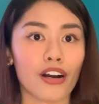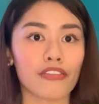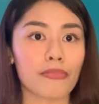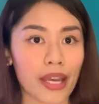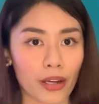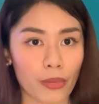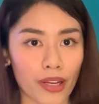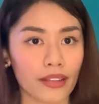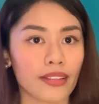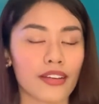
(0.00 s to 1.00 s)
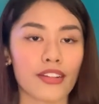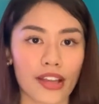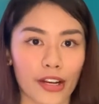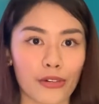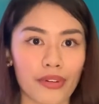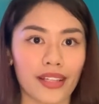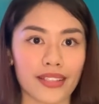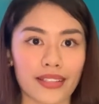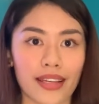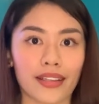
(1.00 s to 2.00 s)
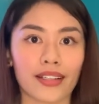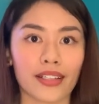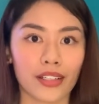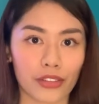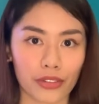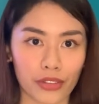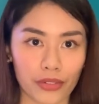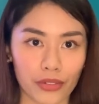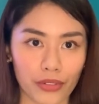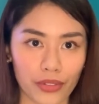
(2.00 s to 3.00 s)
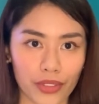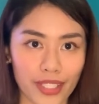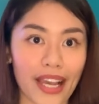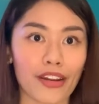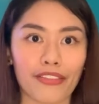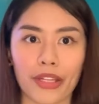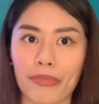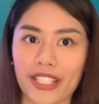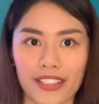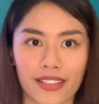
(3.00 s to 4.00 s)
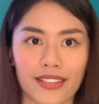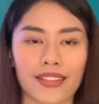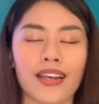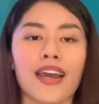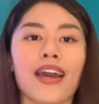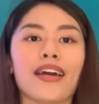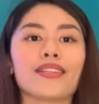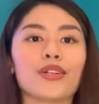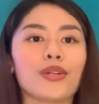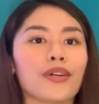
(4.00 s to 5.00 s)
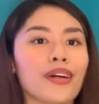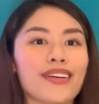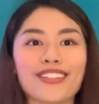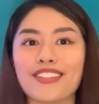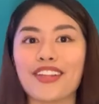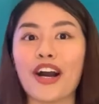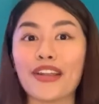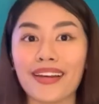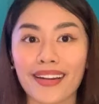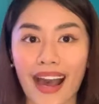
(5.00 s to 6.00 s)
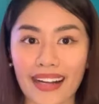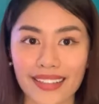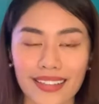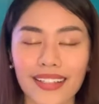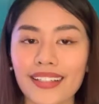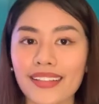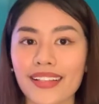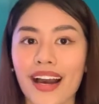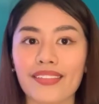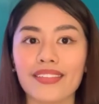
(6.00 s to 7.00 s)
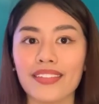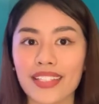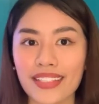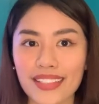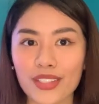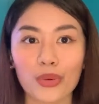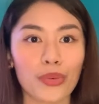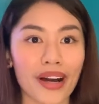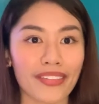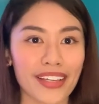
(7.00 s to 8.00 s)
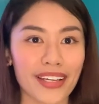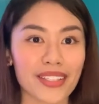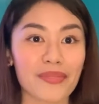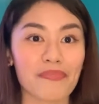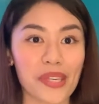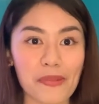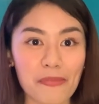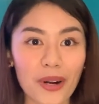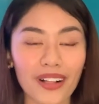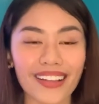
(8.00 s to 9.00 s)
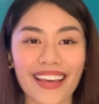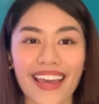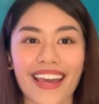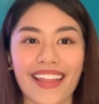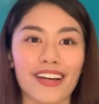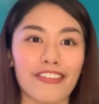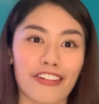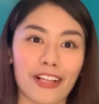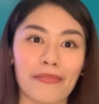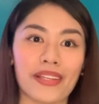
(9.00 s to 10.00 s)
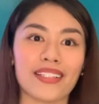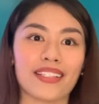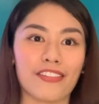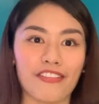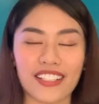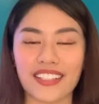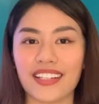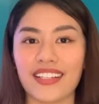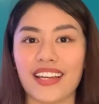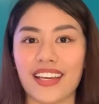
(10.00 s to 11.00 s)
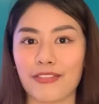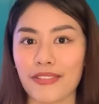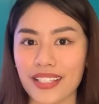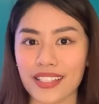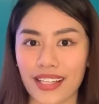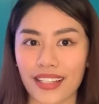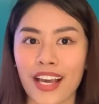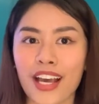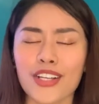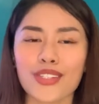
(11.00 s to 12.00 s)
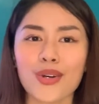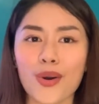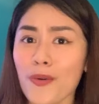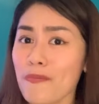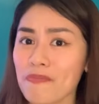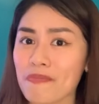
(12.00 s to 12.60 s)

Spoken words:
of Mega World, their real estate side of the business. And so it's not an accident that these wealthiest people in the Philippines invested in real estate. So